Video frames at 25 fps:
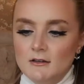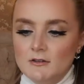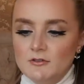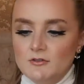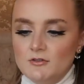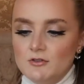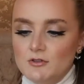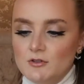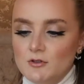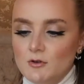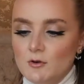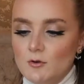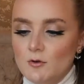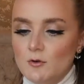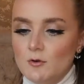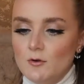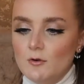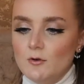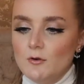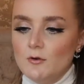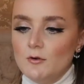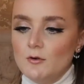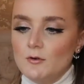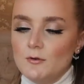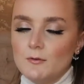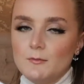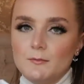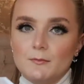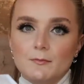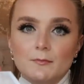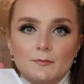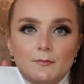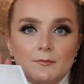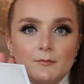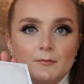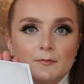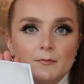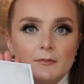So
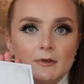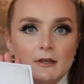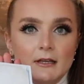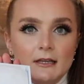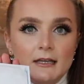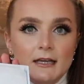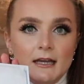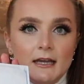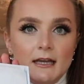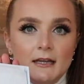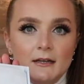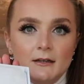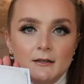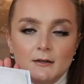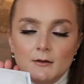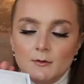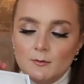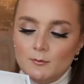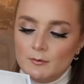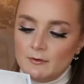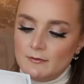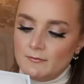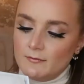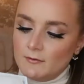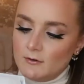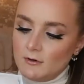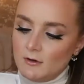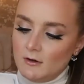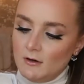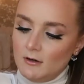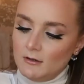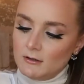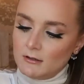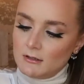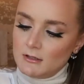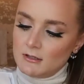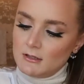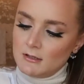again, we've
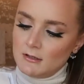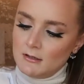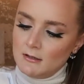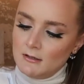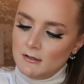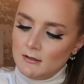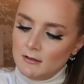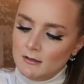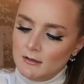got